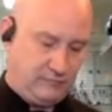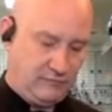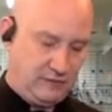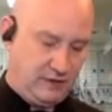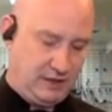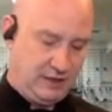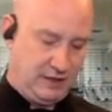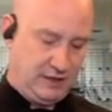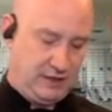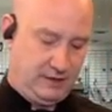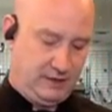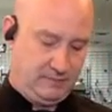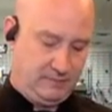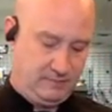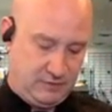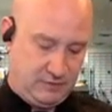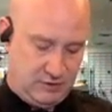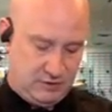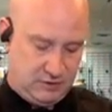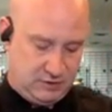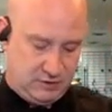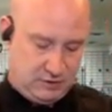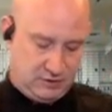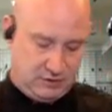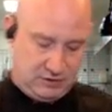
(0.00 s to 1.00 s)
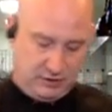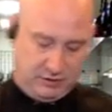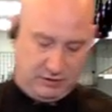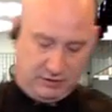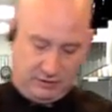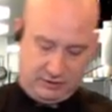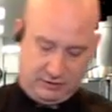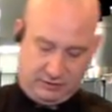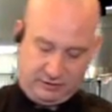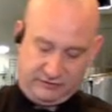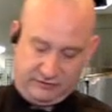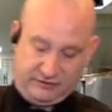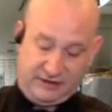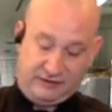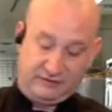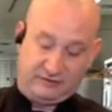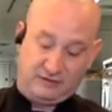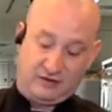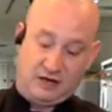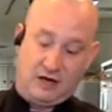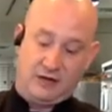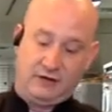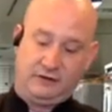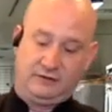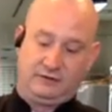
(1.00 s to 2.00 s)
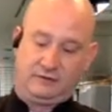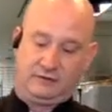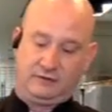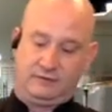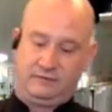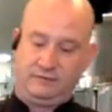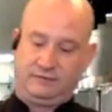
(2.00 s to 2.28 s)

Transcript: because it has tons